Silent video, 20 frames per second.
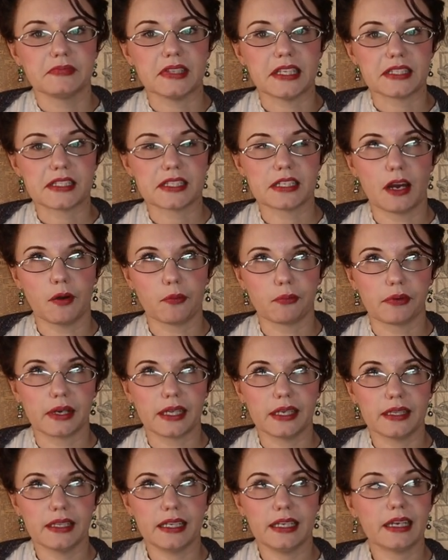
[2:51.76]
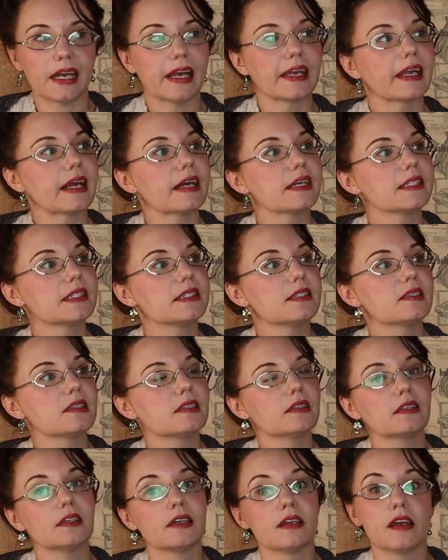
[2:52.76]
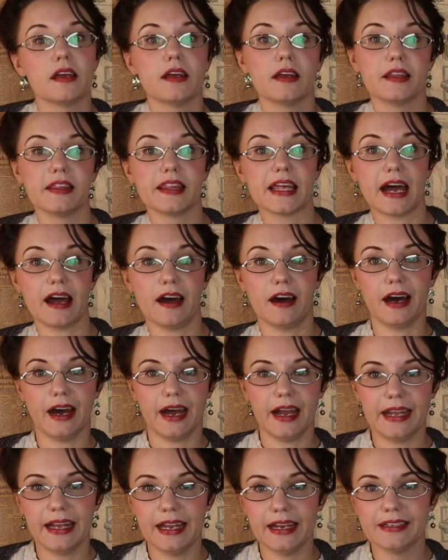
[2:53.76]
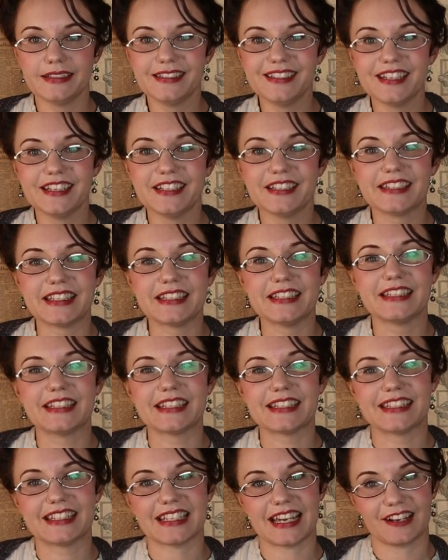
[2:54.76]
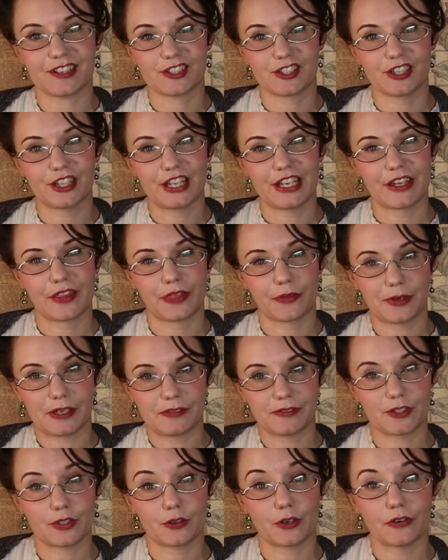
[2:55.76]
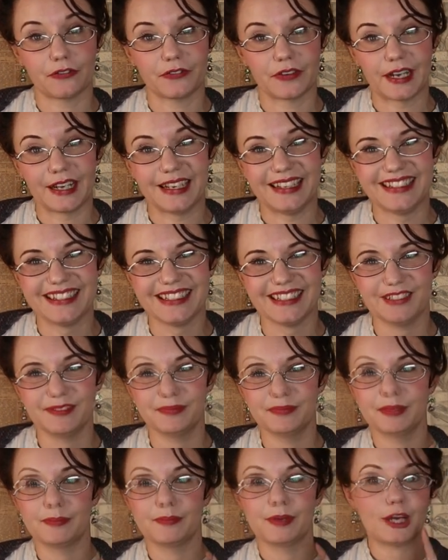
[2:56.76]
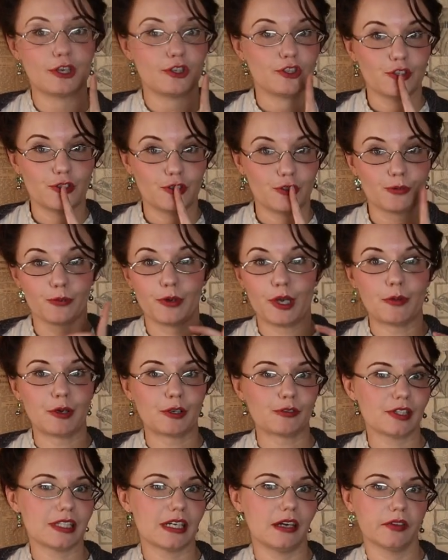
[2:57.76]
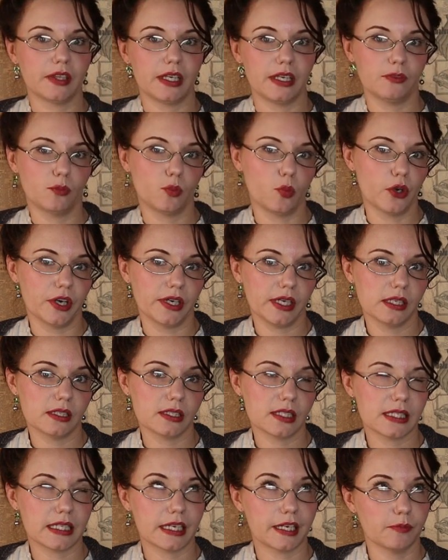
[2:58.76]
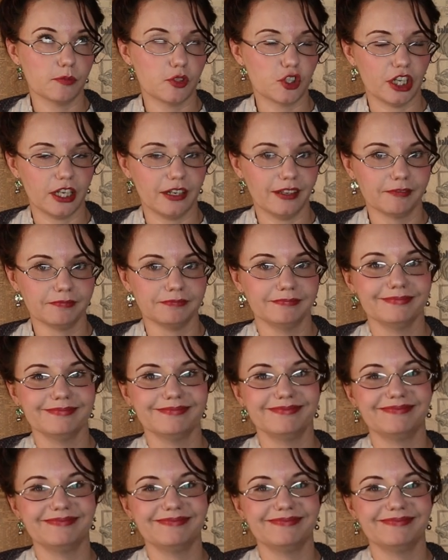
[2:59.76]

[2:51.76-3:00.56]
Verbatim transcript: it's not really, I guess, that high end since it's actually a thrift store find. But shh, we won't tell the Edwardians that I'm cheating.